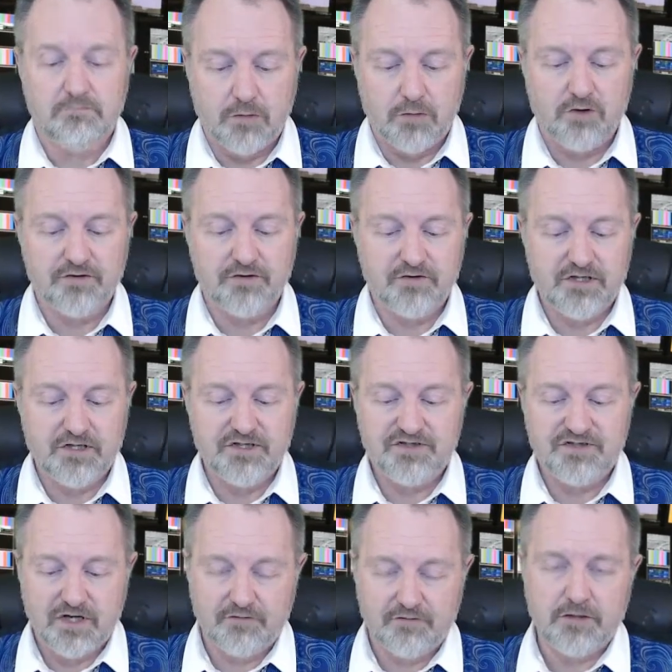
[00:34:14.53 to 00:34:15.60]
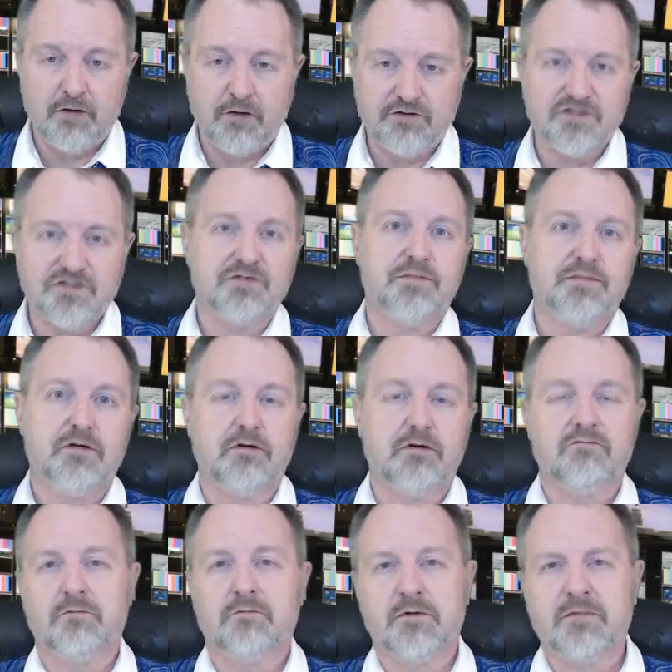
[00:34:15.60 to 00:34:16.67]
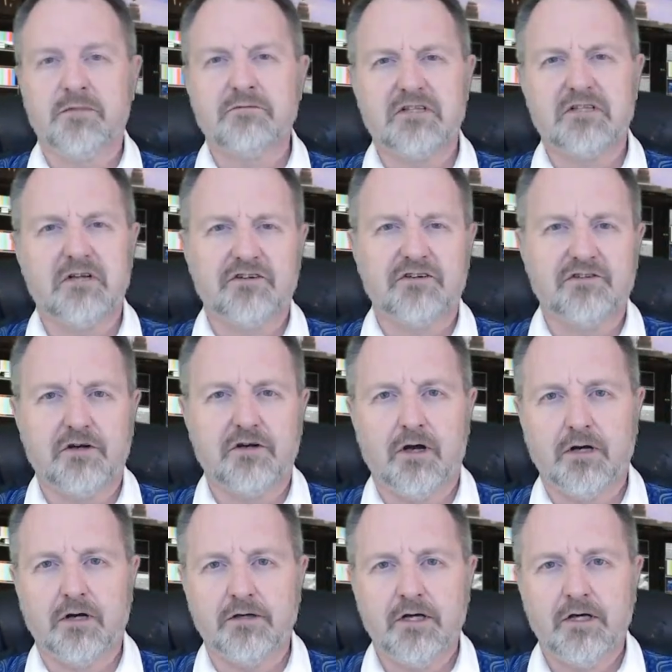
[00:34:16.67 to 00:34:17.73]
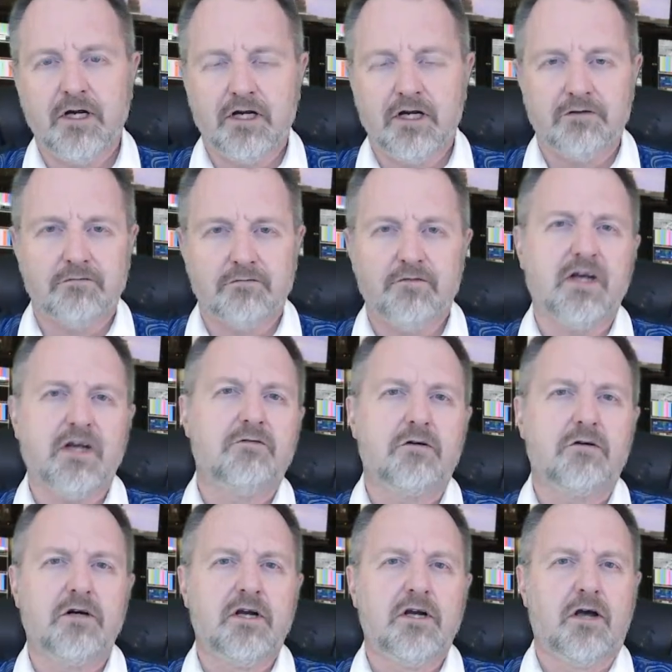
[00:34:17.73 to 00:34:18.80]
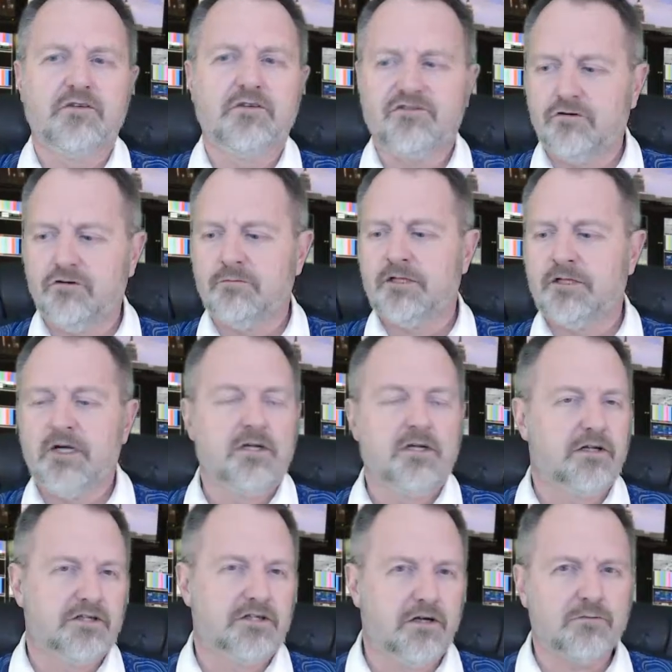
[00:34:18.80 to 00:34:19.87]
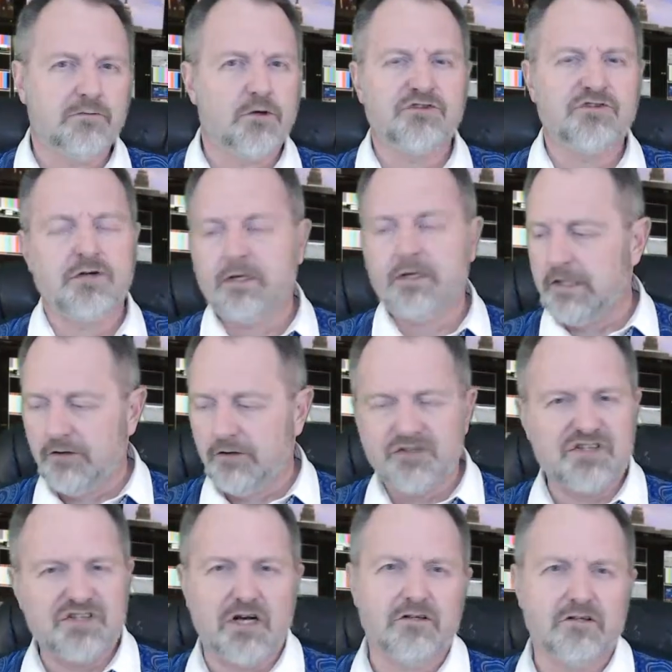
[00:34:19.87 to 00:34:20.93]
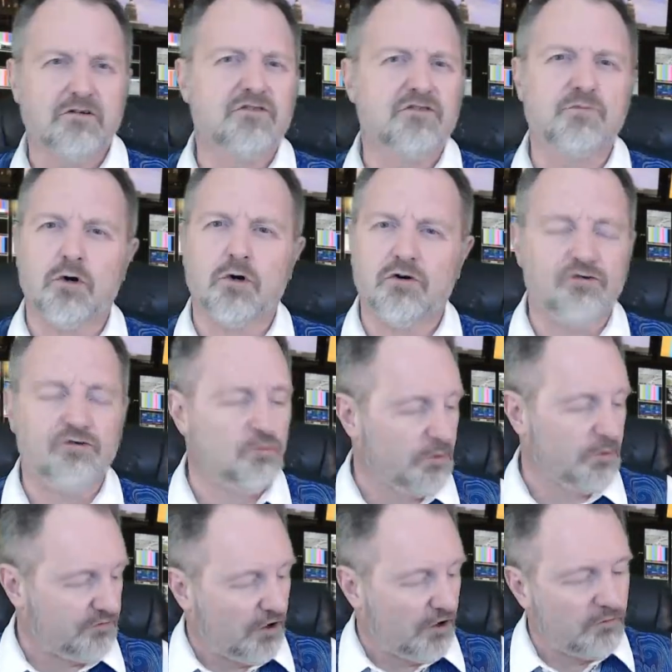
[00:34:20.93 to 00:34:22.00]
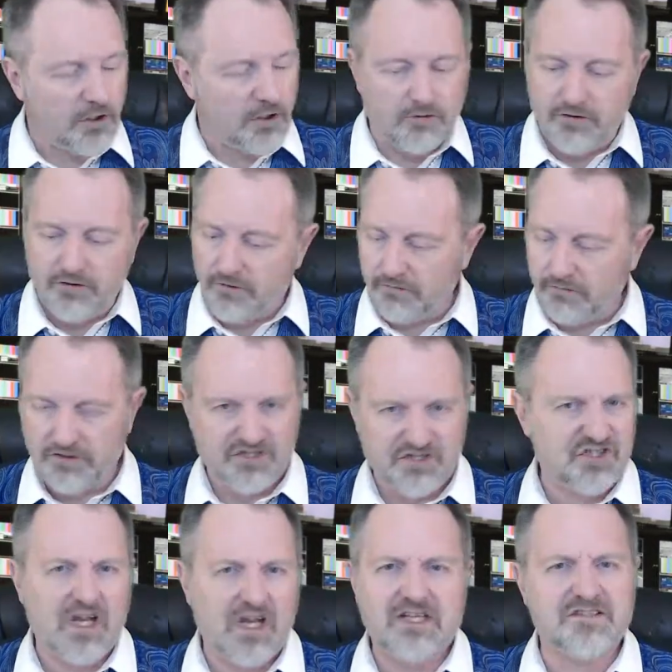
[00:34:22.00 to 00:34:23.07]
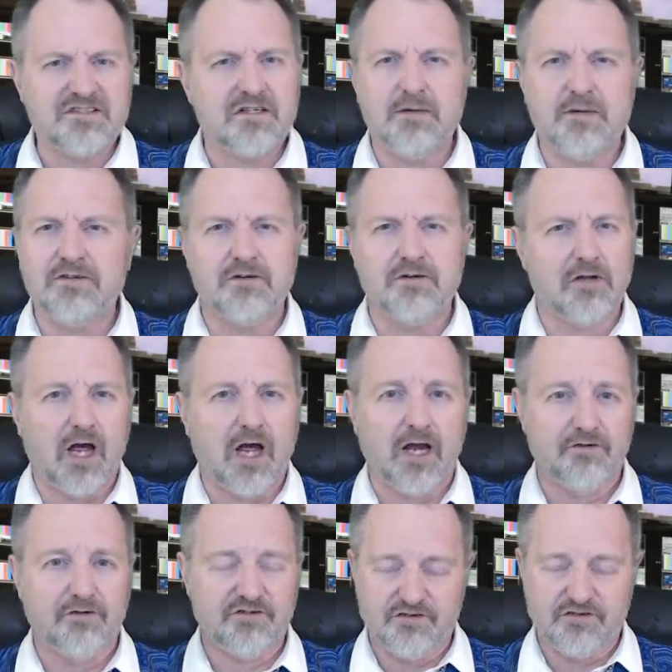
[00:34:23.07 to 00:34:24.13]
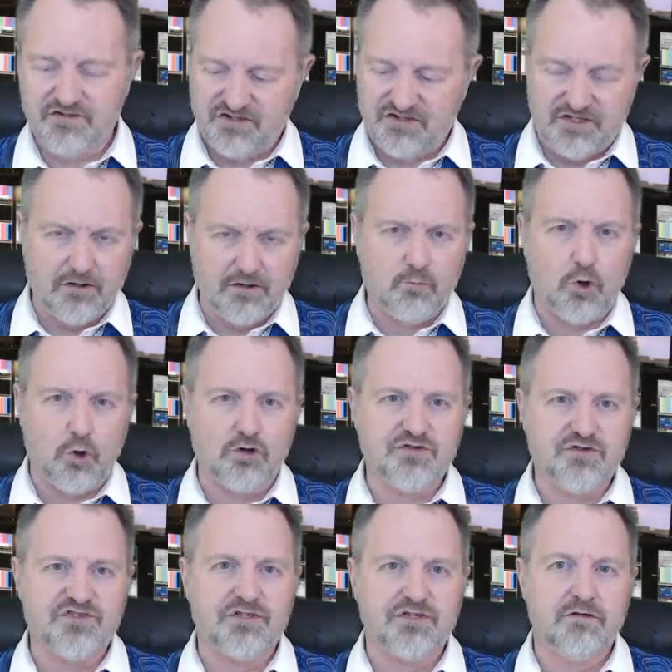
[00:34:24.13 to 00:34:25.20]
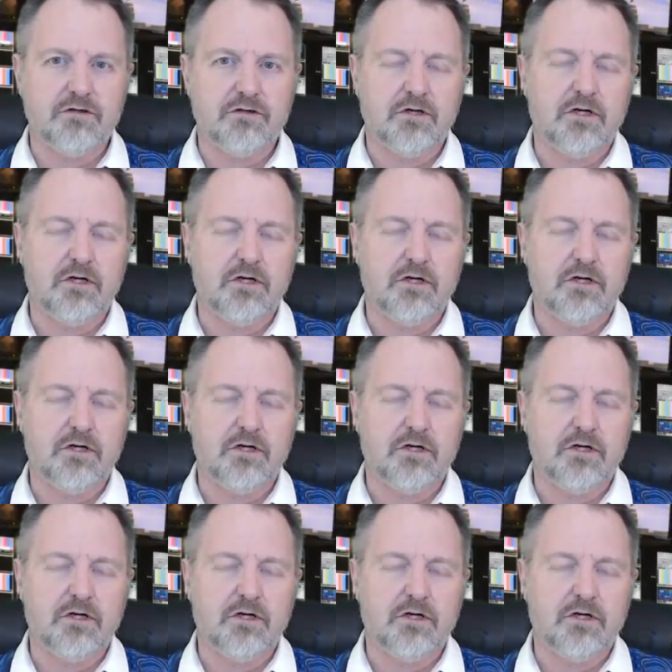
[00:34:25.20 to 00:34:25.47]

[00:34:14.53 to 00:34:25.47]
Both of these have now disappeared from the public lexicon in favor of assuming that the other person on the other side of those words, whom you don't know the slightest thing about their lives, you just see their words,